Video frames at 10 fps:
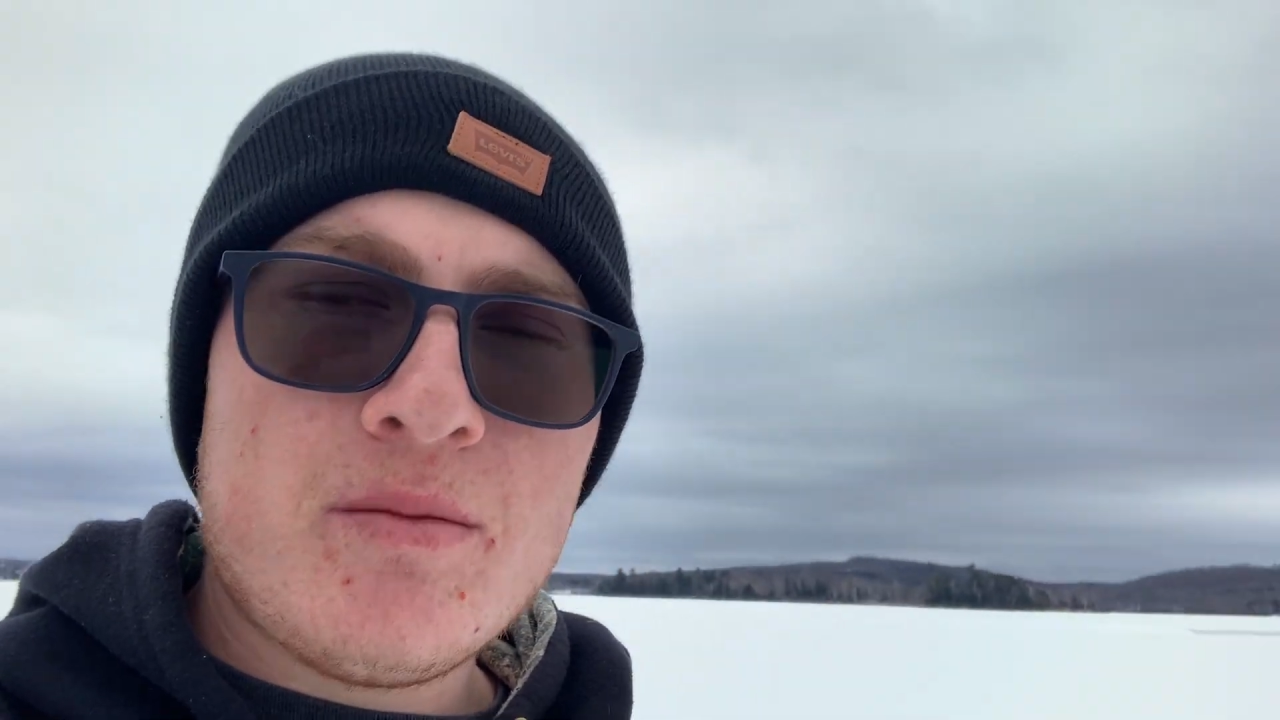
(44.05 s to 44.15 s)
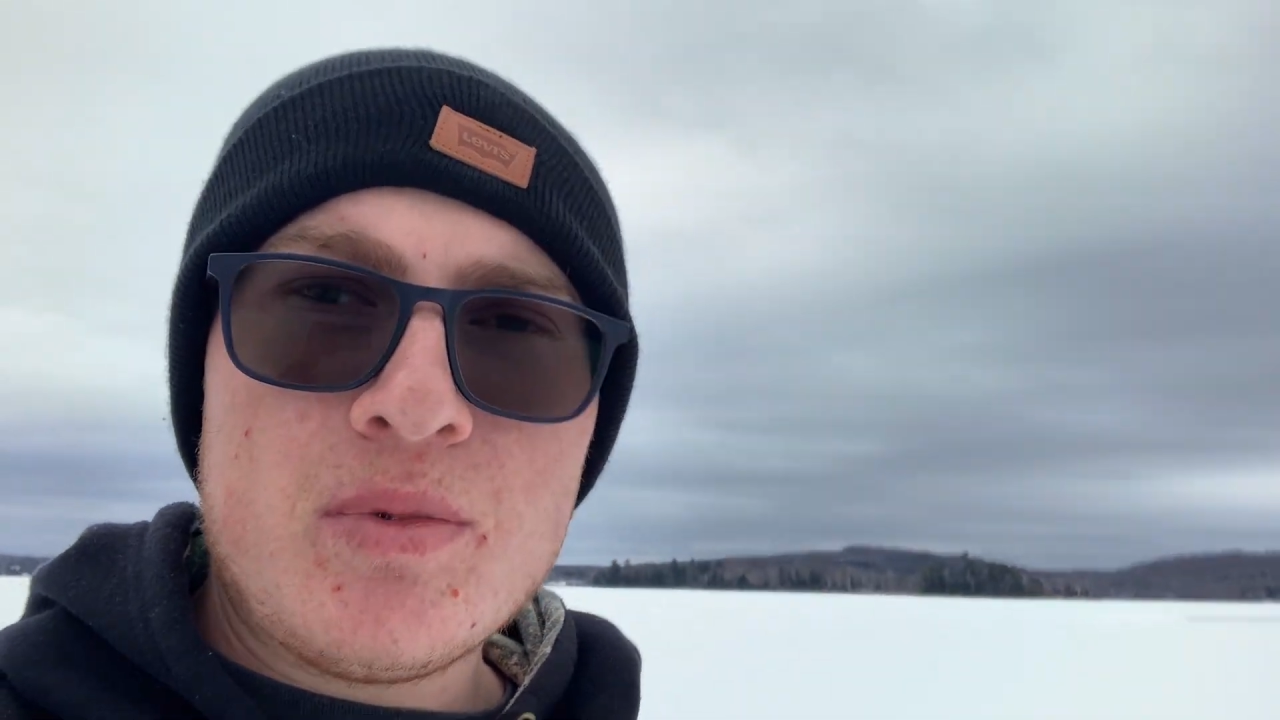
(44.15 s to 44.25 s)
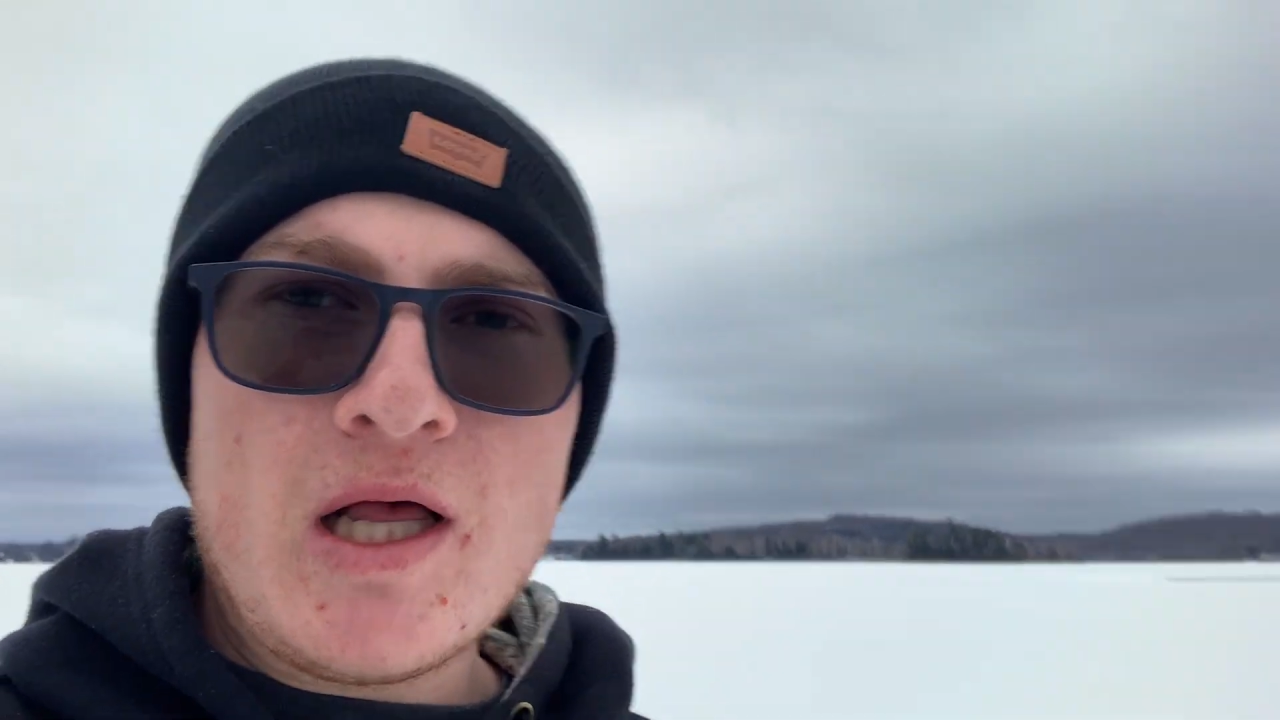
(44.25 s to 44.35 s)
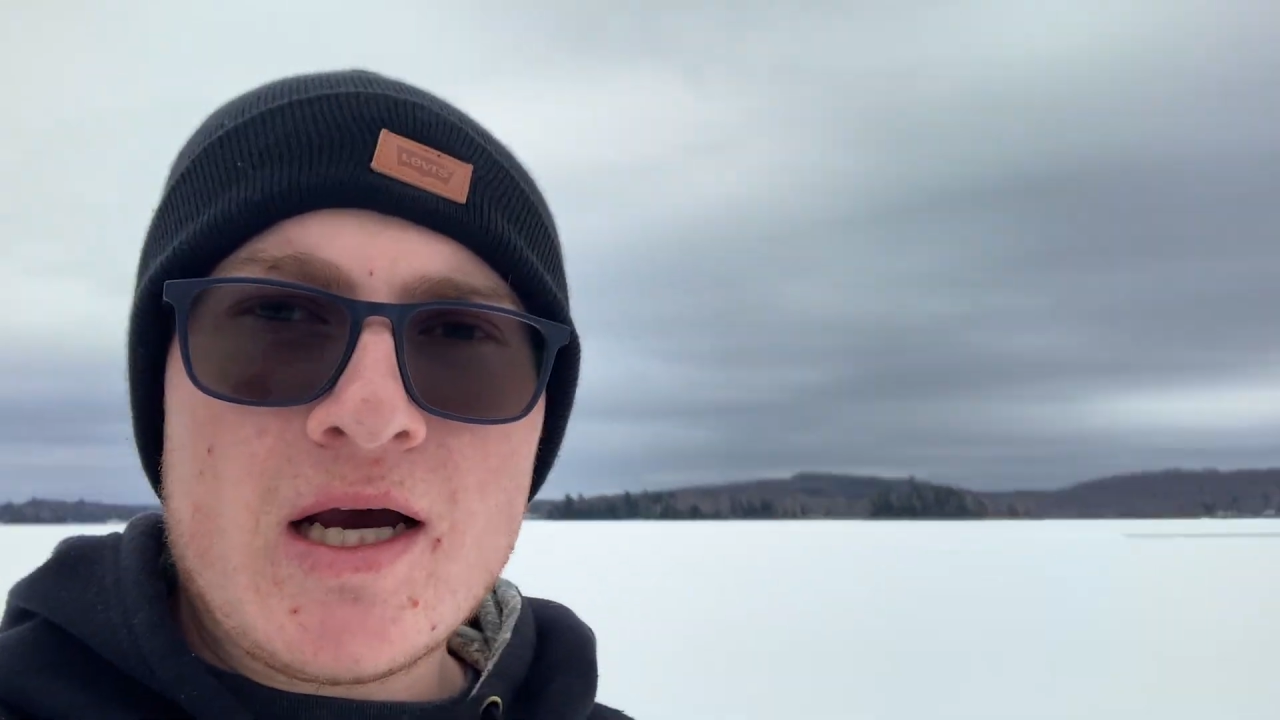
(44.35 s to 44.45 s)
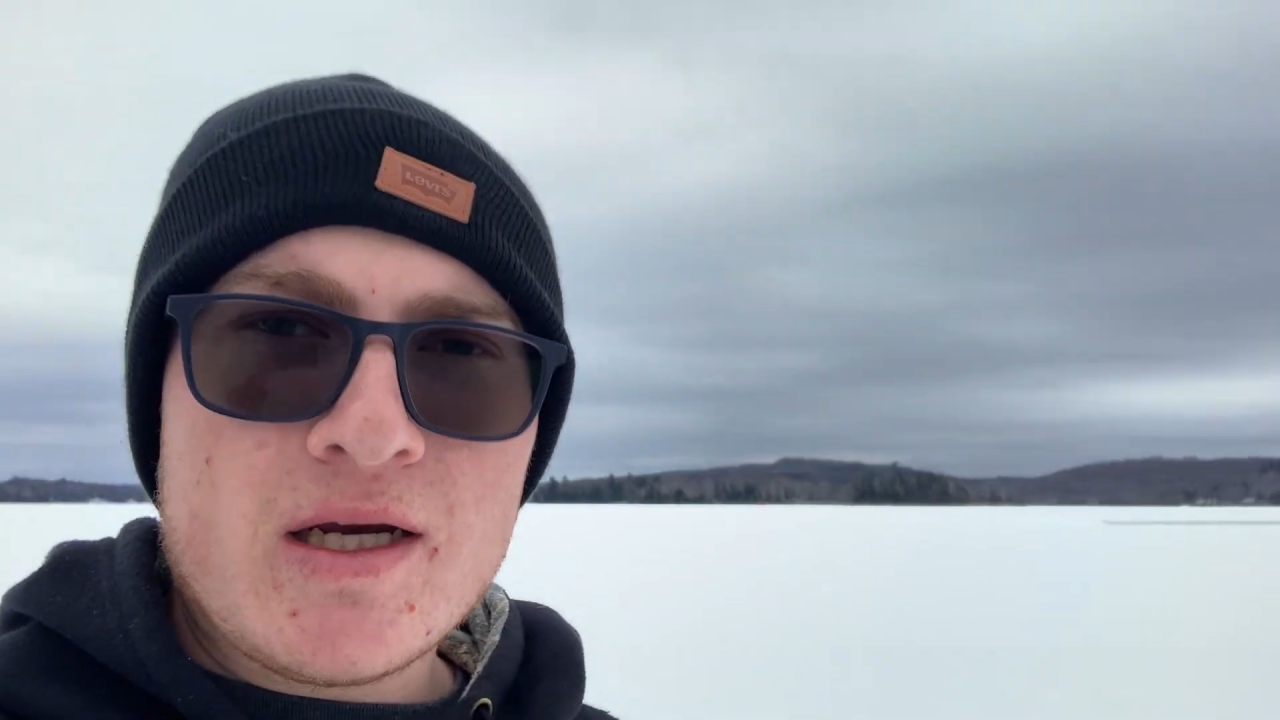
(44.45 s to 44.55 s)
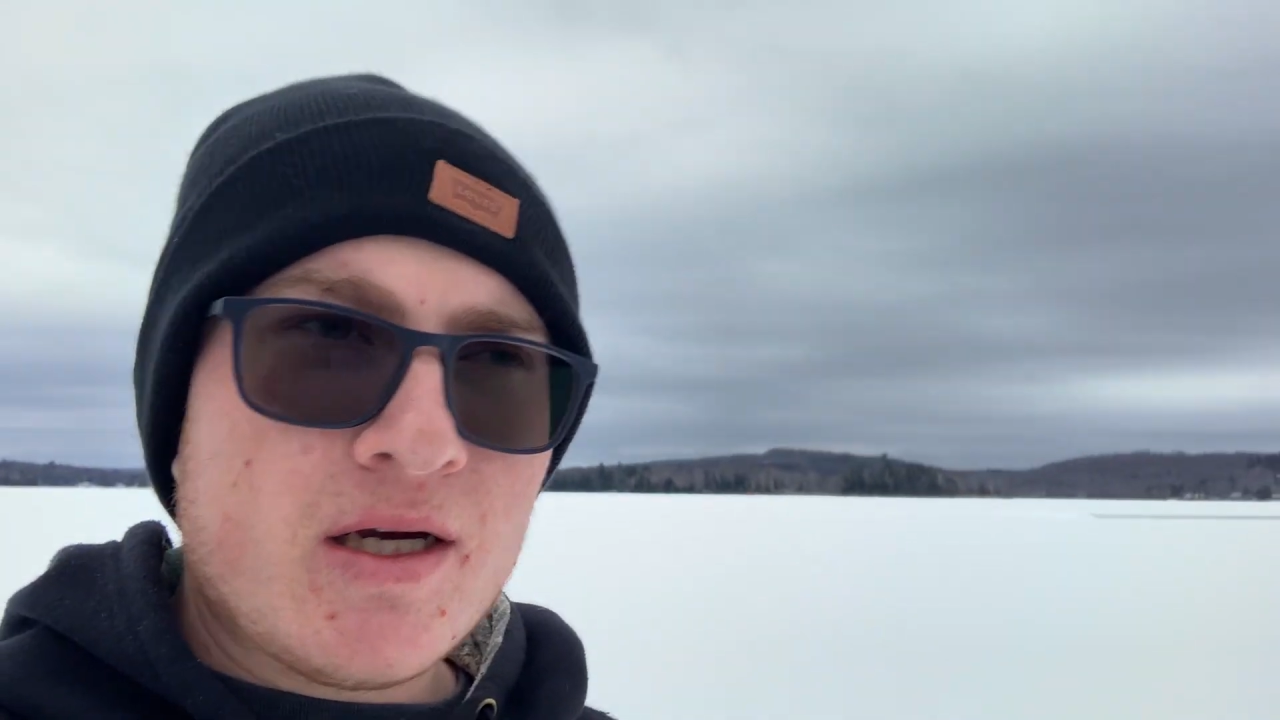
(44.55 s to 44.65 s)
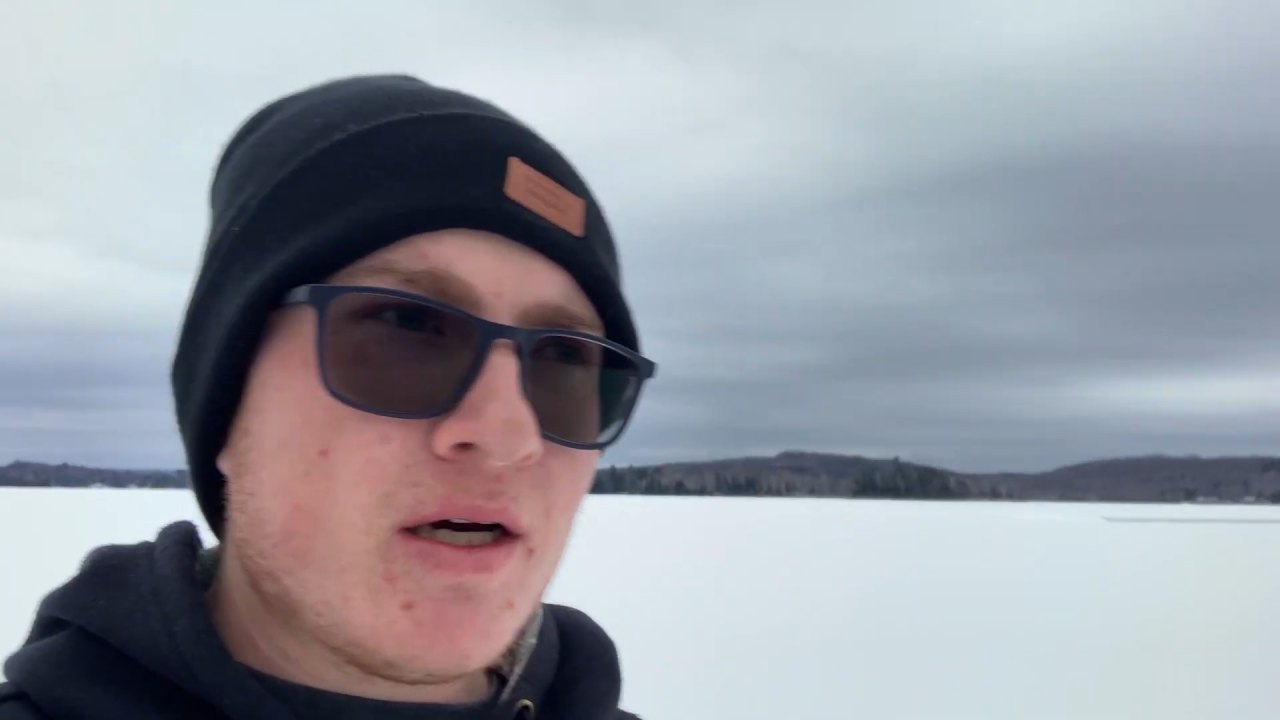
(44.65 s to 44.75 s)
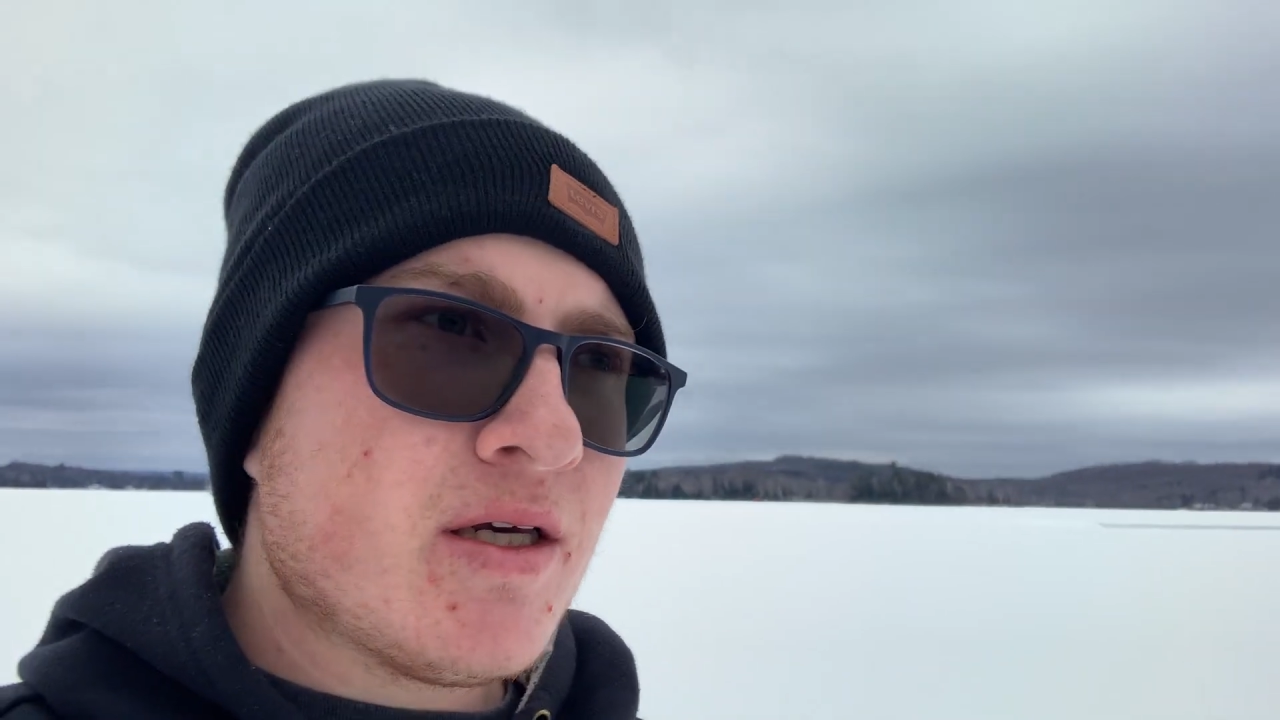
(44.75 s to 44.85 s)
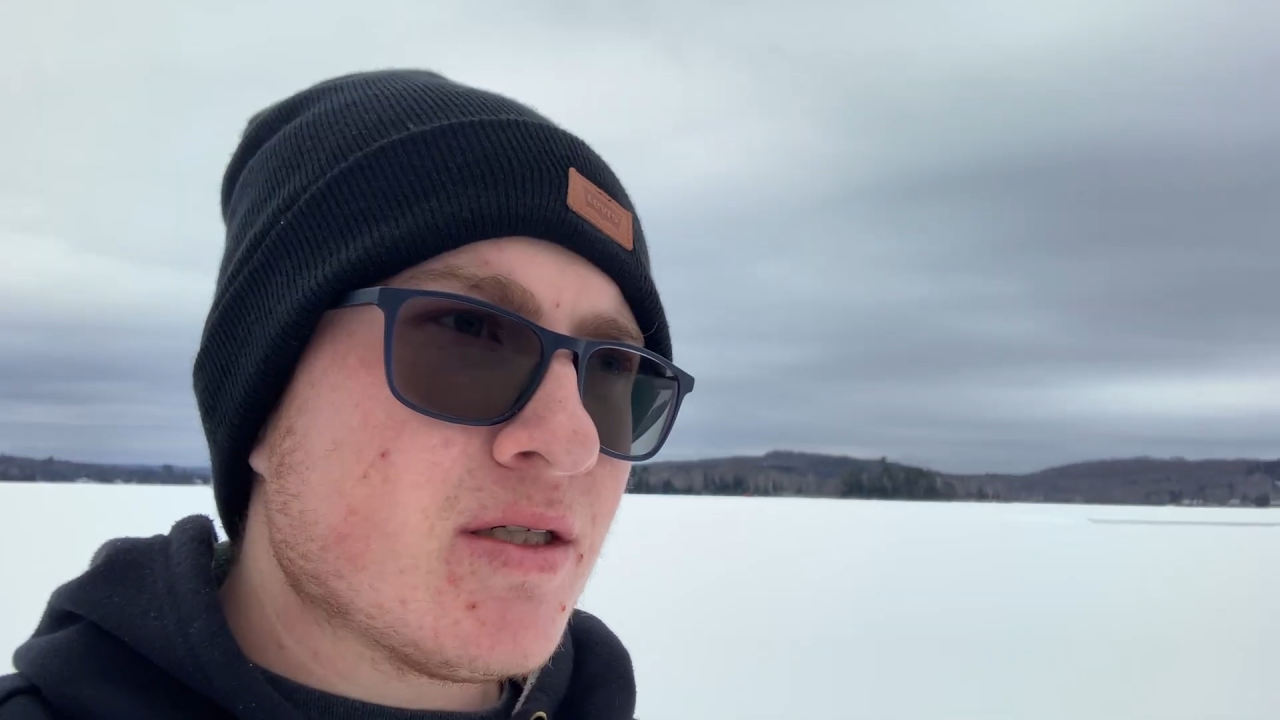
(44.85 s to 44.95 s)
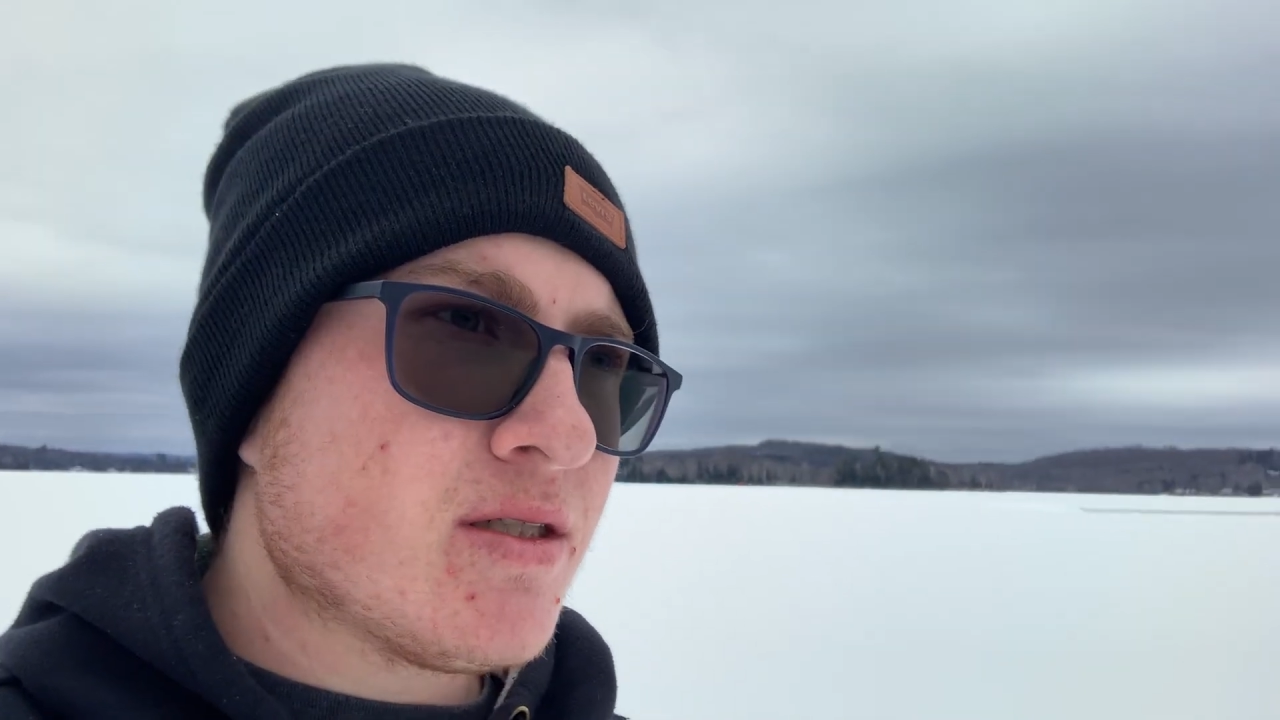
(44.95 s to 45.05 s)
black
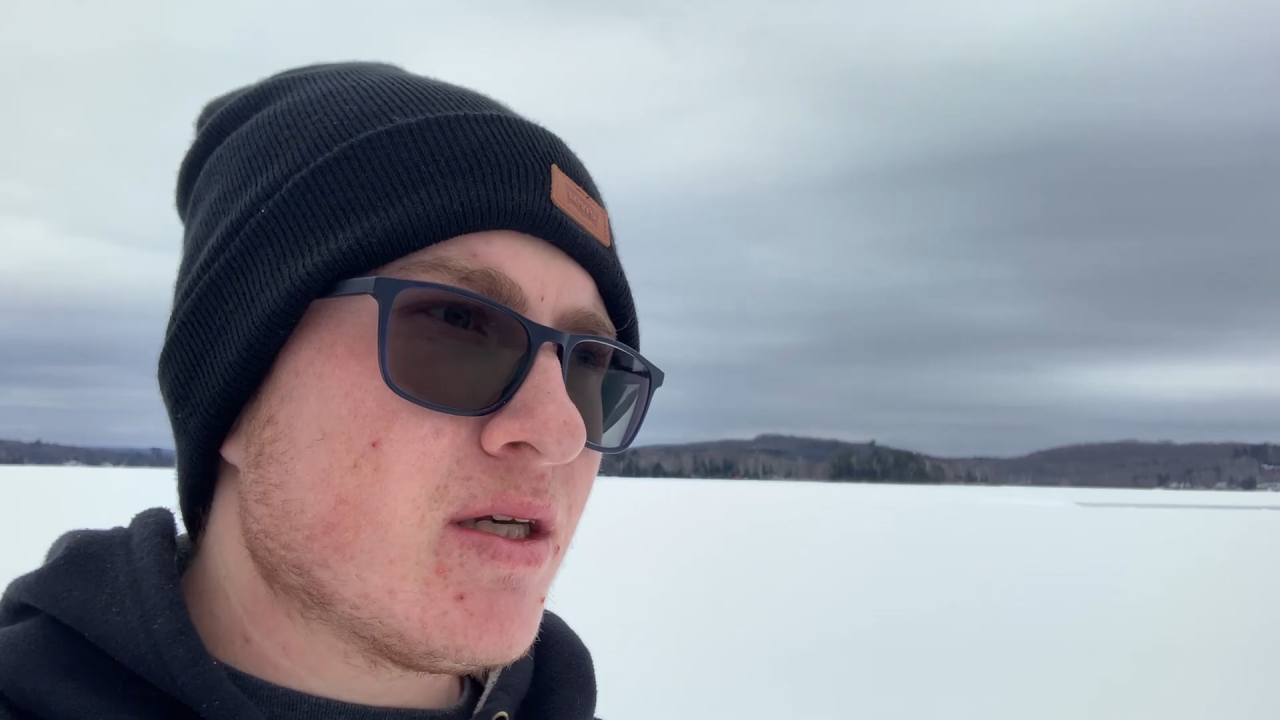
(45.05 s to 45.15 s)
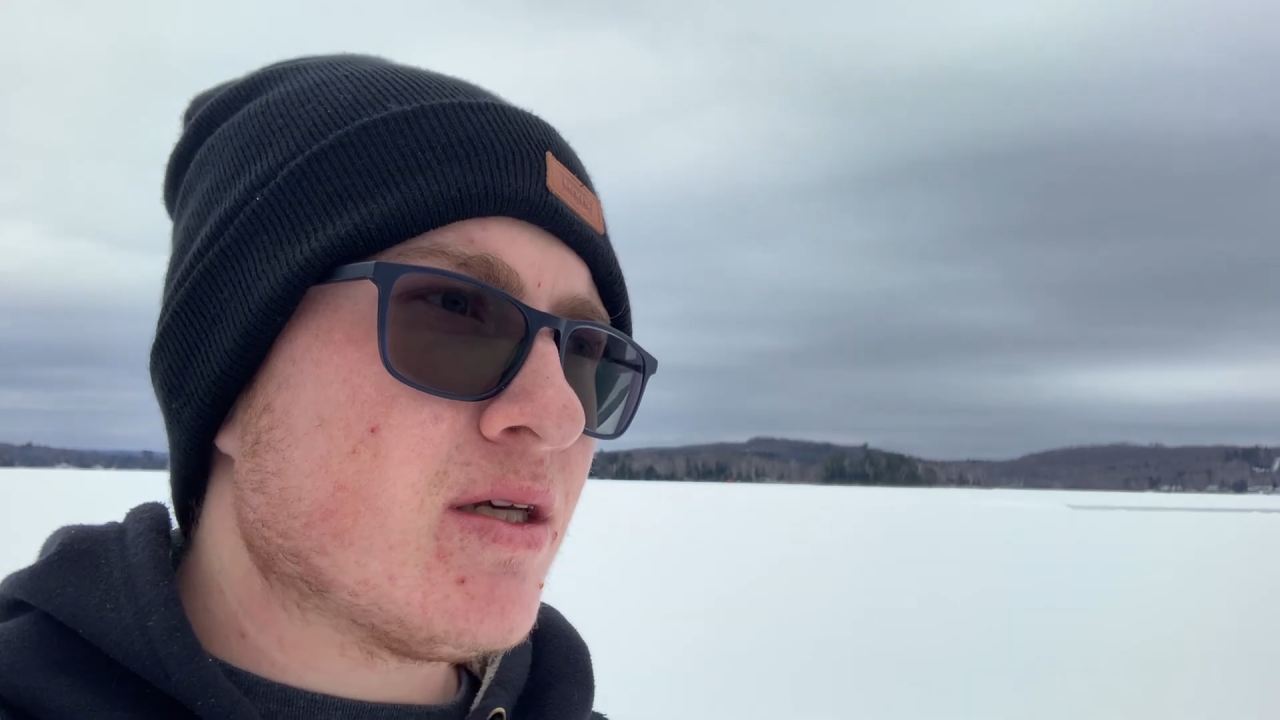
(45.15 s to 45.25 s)
ice